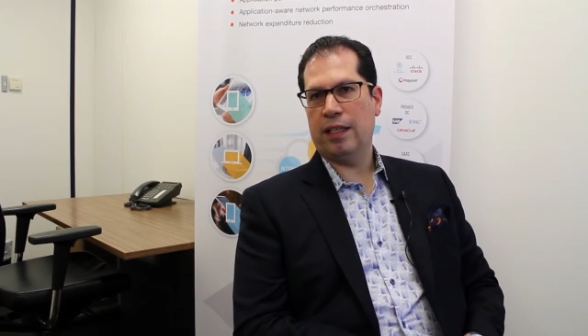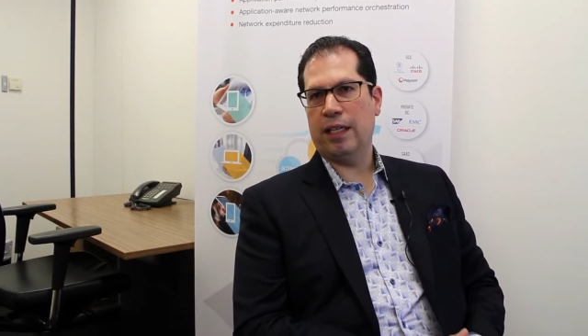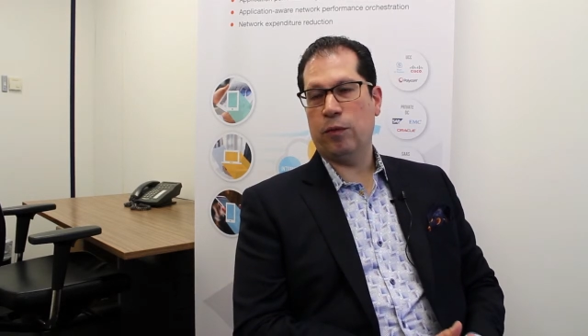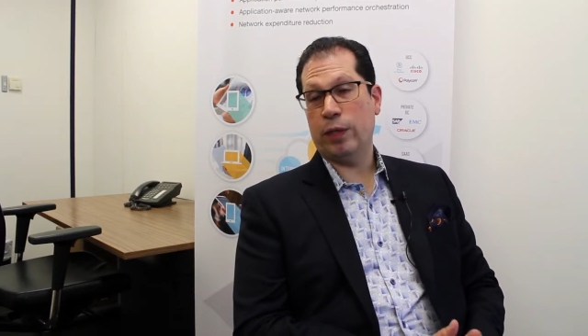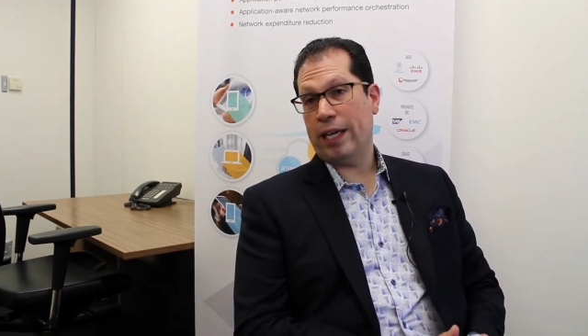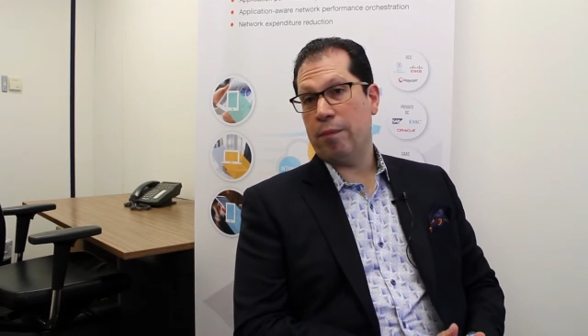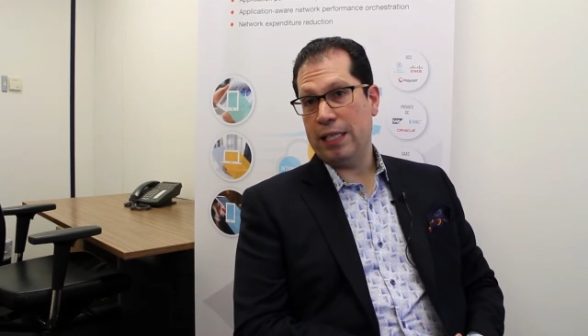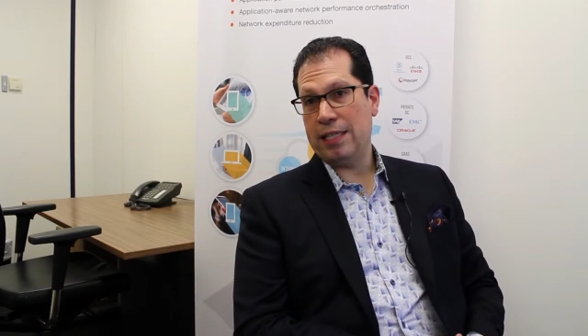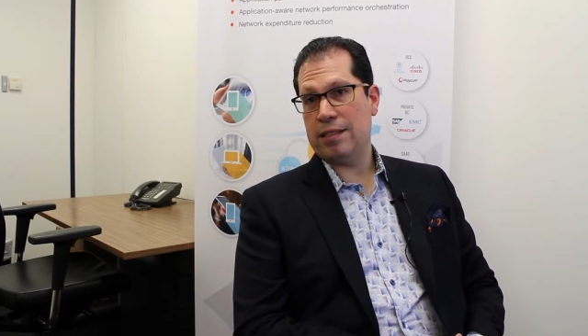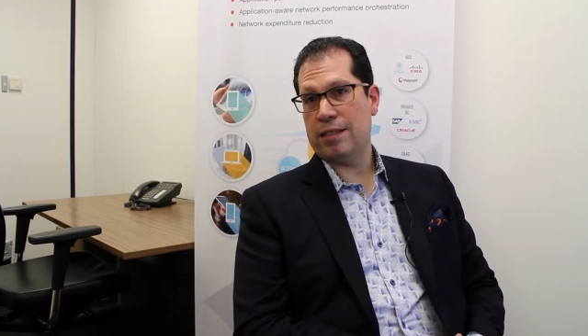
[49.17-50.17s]
Uh, and what that
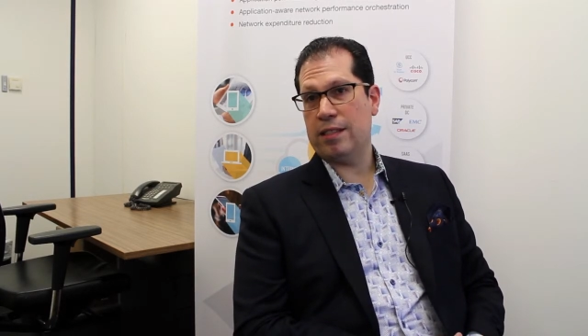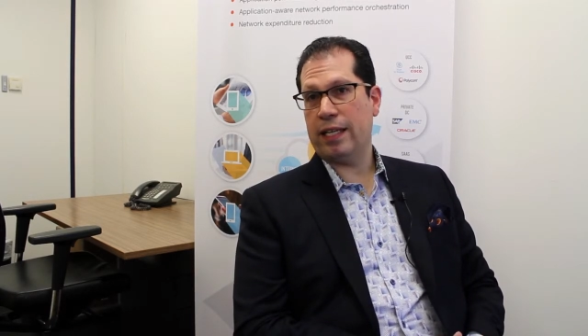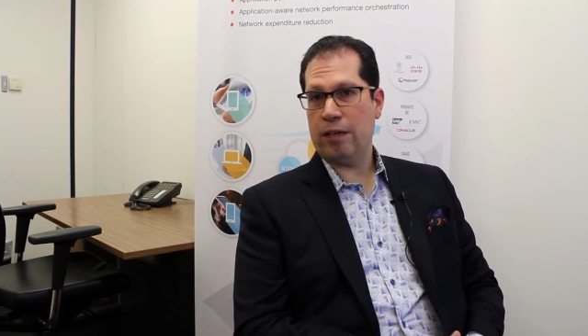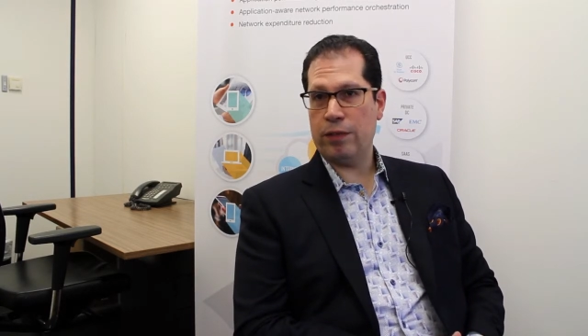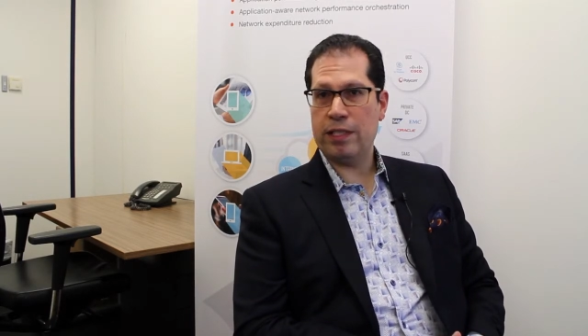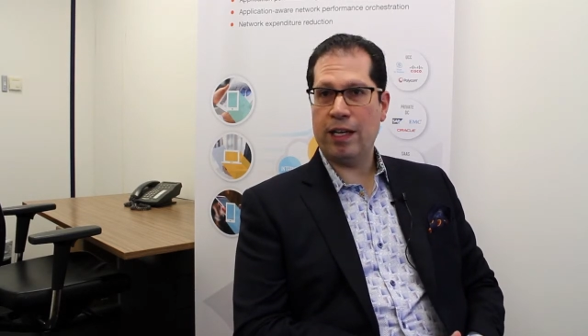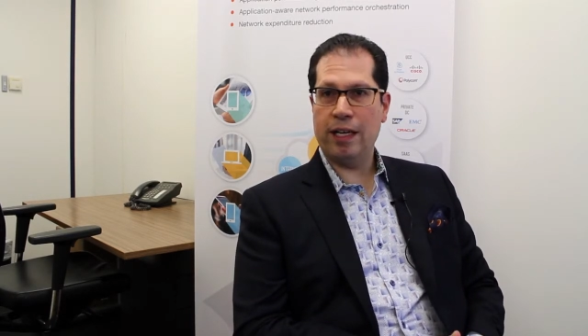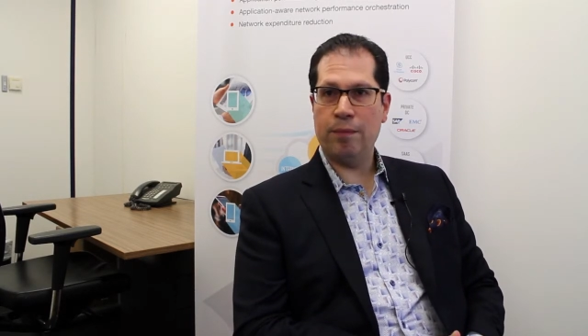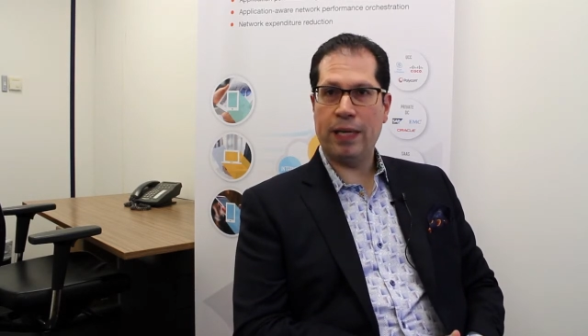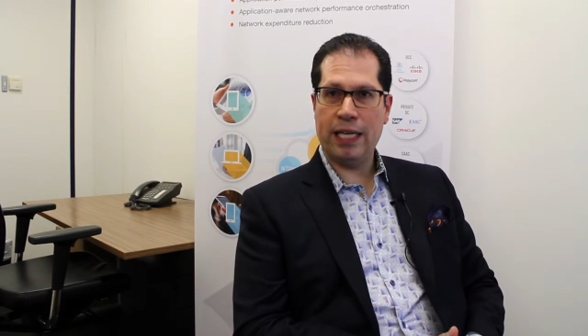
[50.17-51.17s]
means is that every
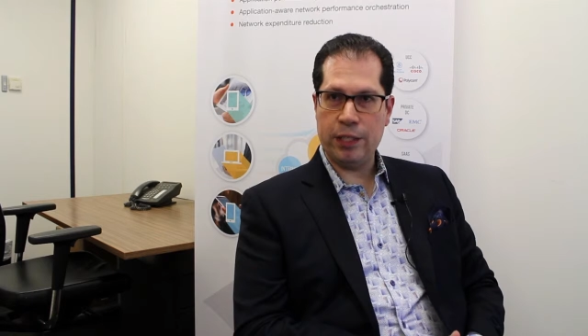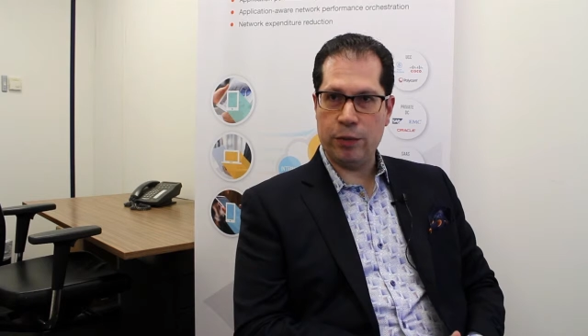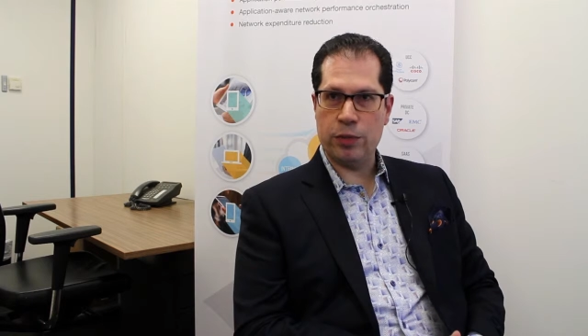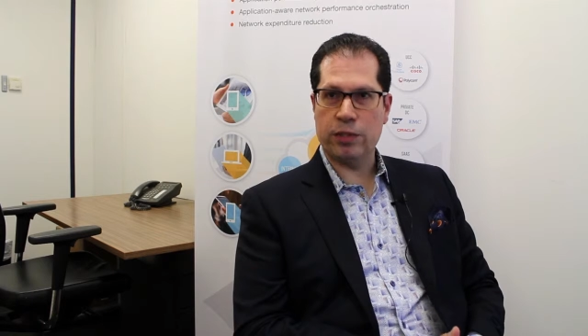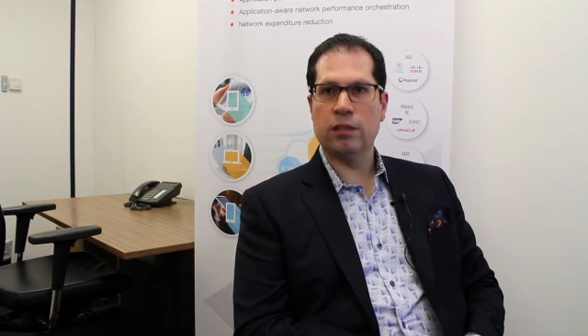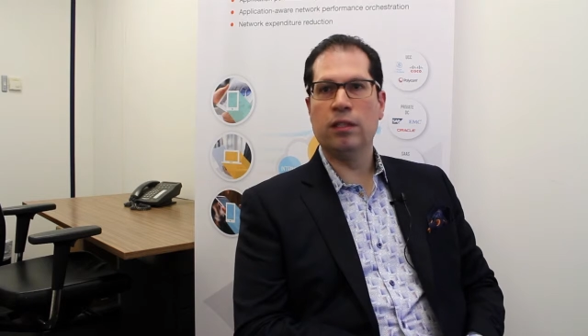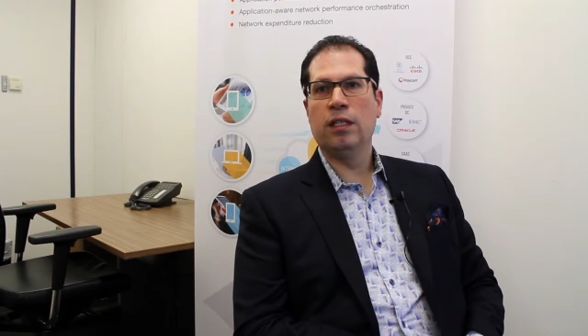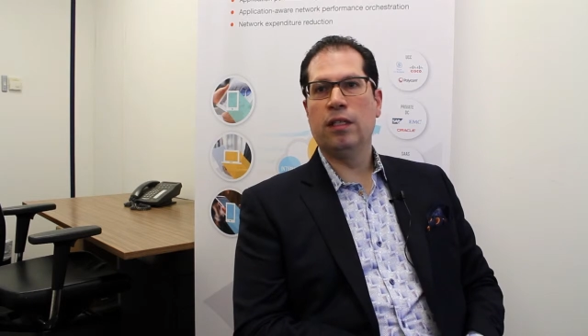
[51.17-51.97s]
time any user